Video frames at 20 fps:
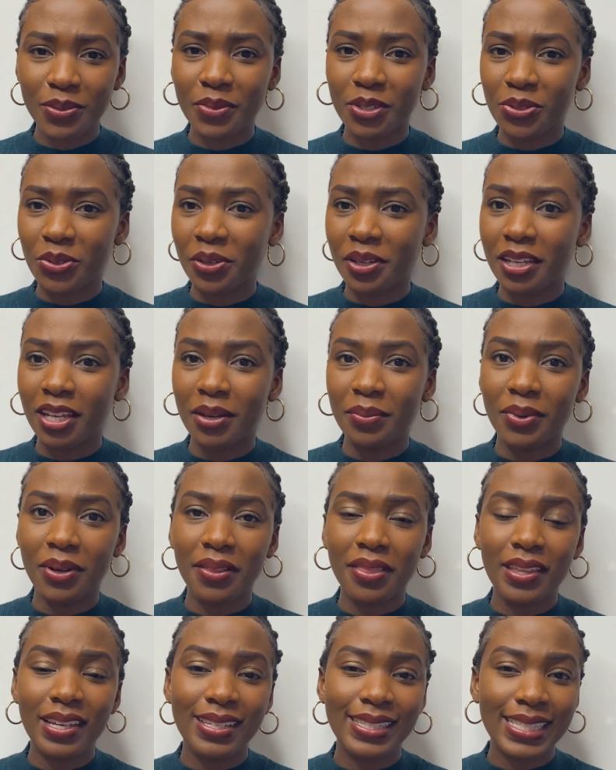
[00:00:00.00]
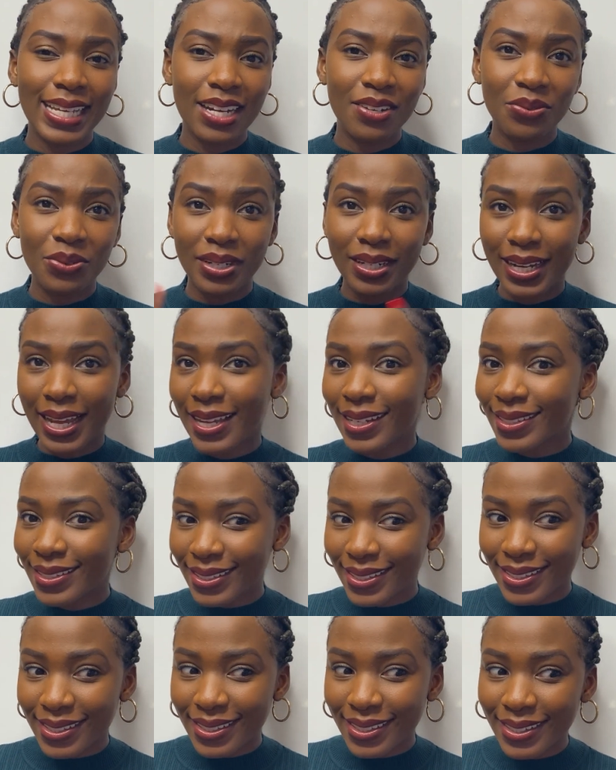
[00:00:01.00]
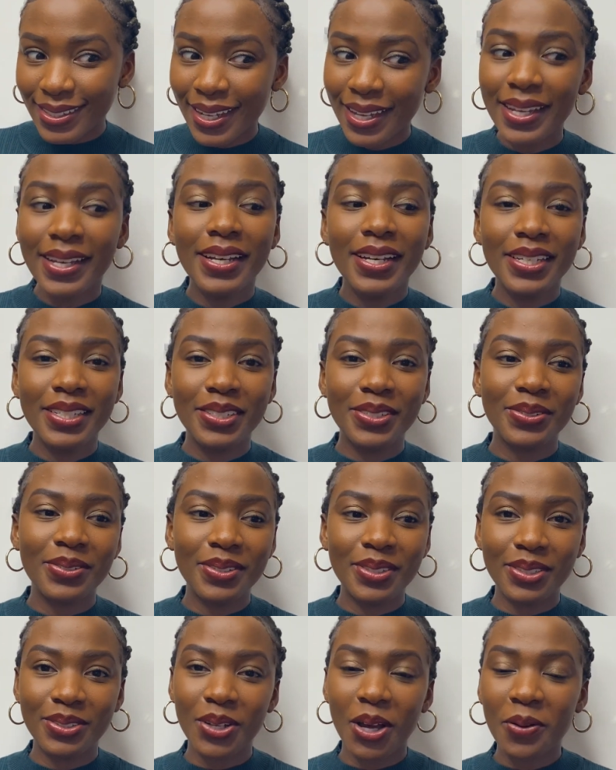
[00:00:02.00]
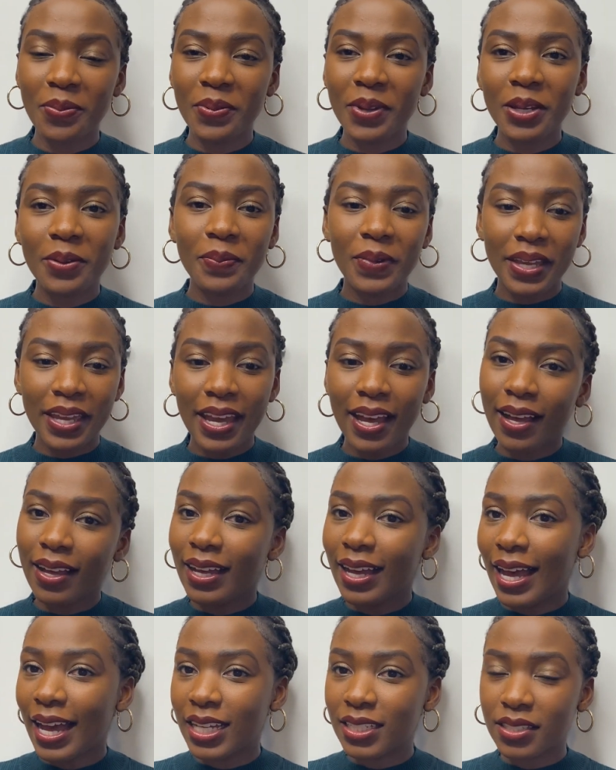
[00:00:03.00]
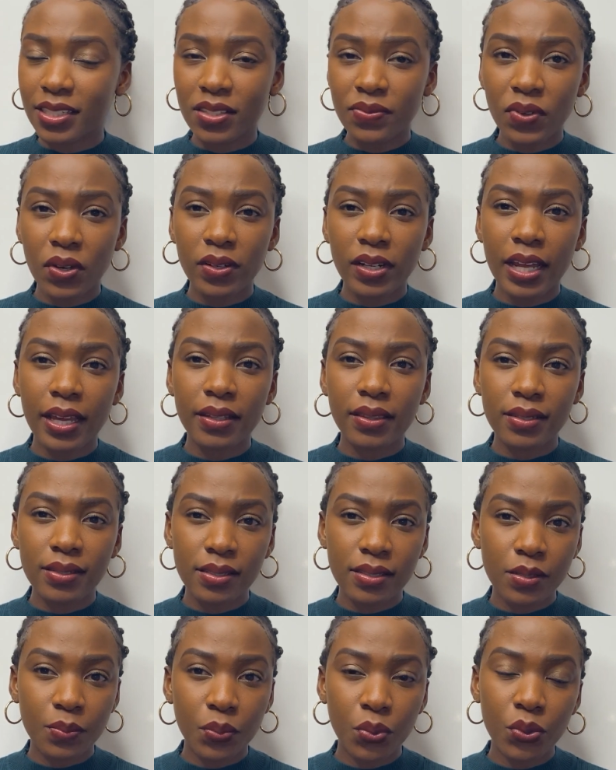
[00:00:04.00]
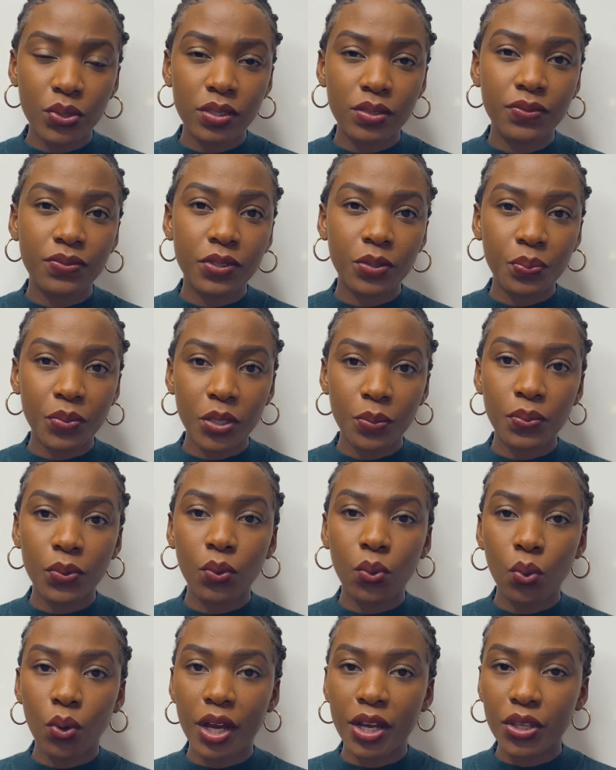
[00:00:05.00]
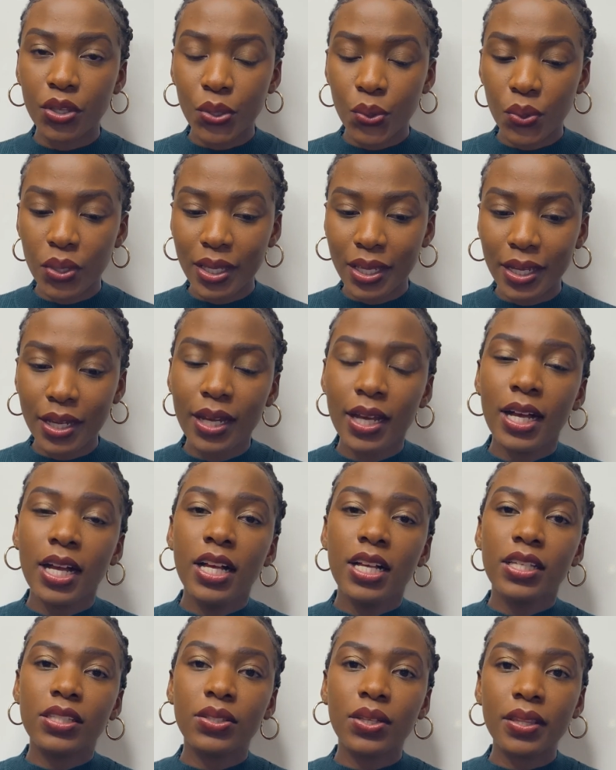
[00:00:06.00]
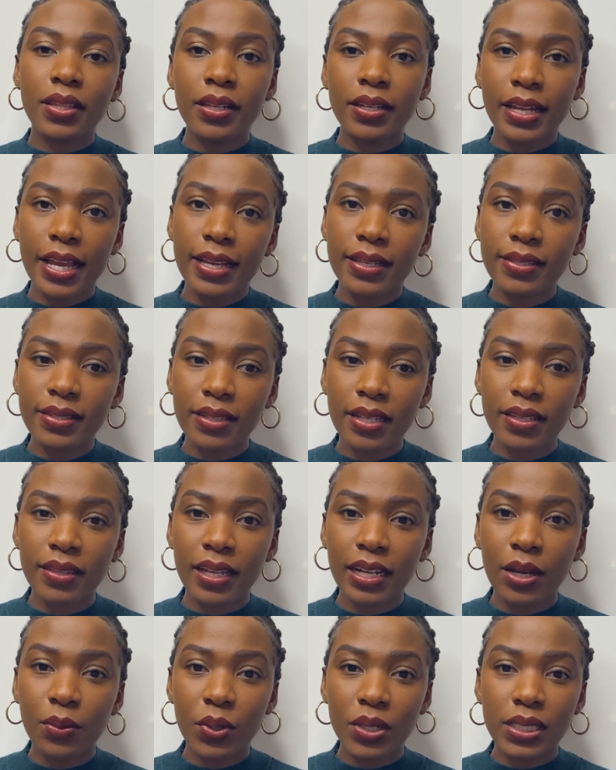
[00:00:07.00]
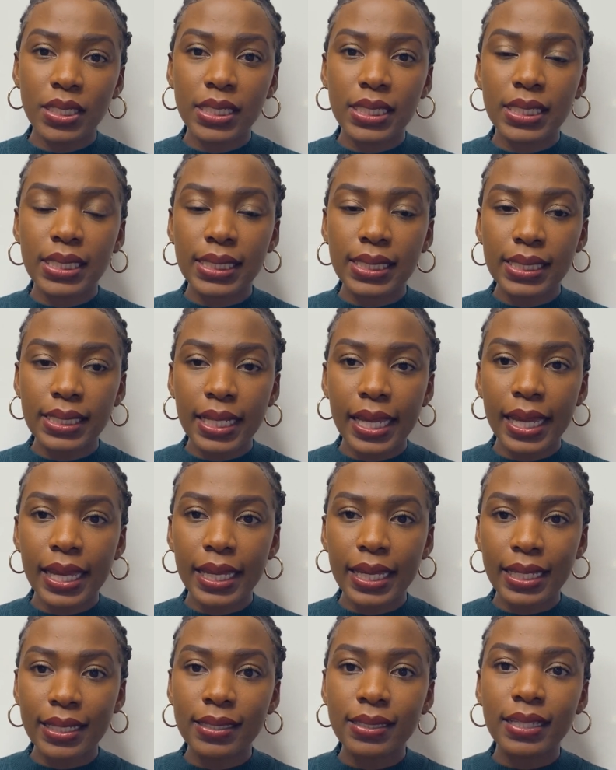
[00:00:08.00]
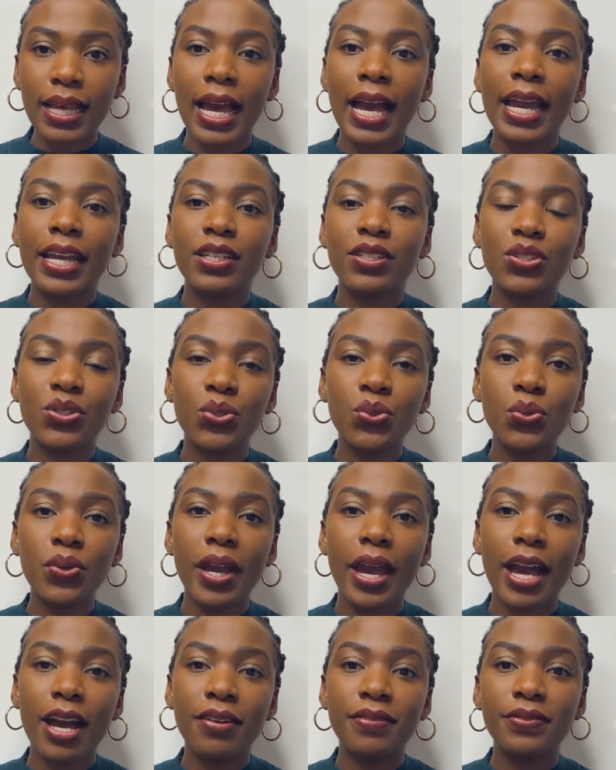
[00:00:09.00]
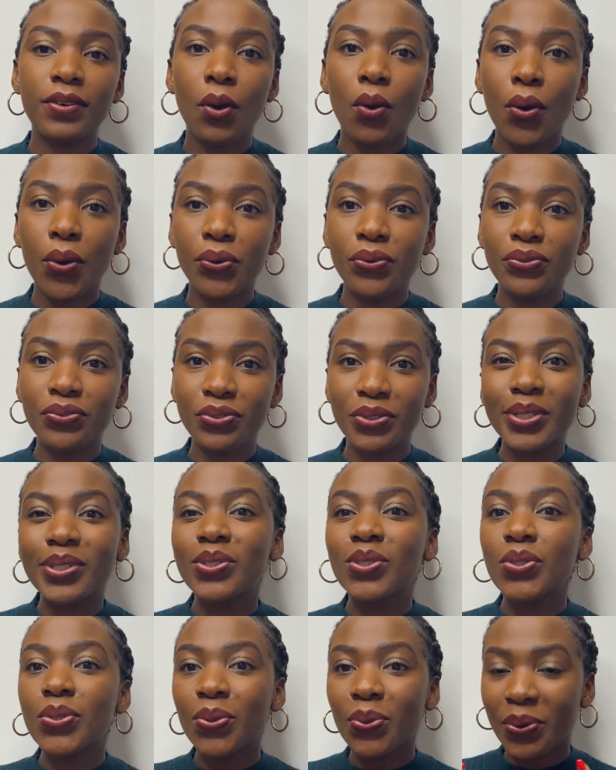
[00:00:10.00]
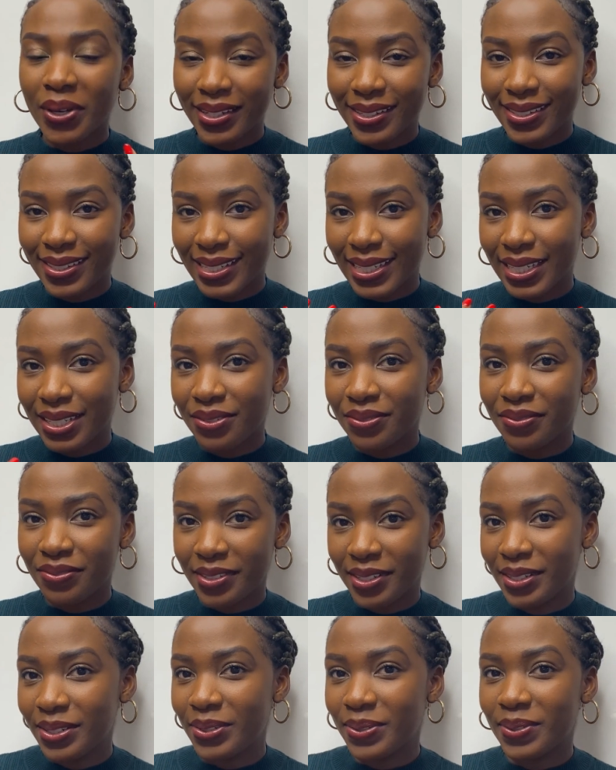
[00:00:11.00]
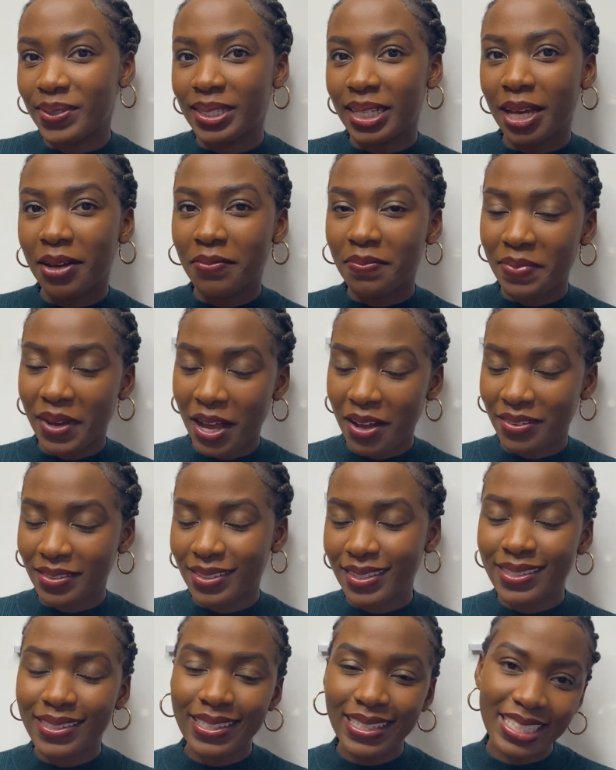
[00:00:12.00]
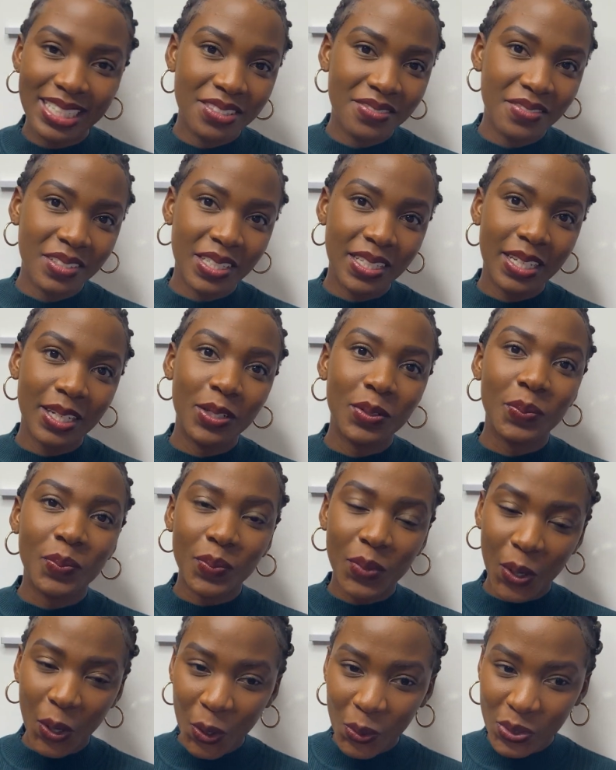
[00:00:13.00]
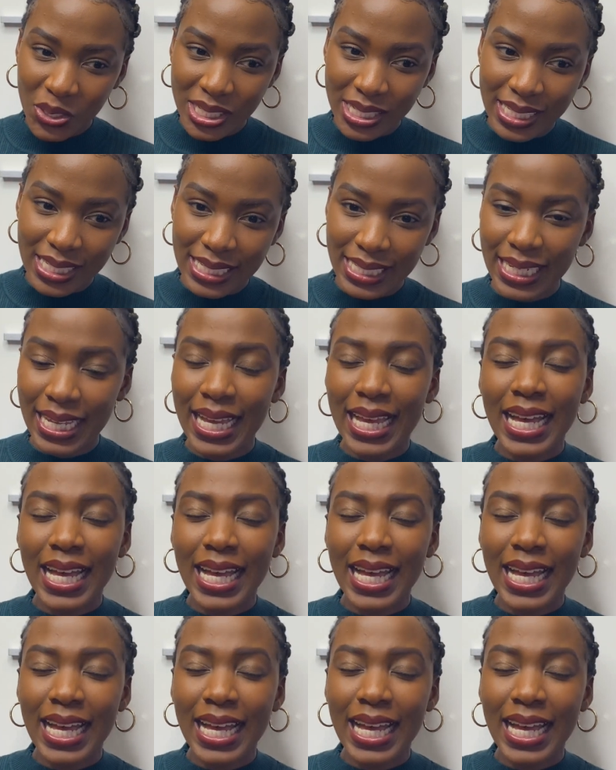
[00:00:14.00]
be talking about things unrelated to the topic. But yeah, I just felt like this is important for the people who are new here. So the next thing that I wanted to say is I do have over 20 videos about living in Poland.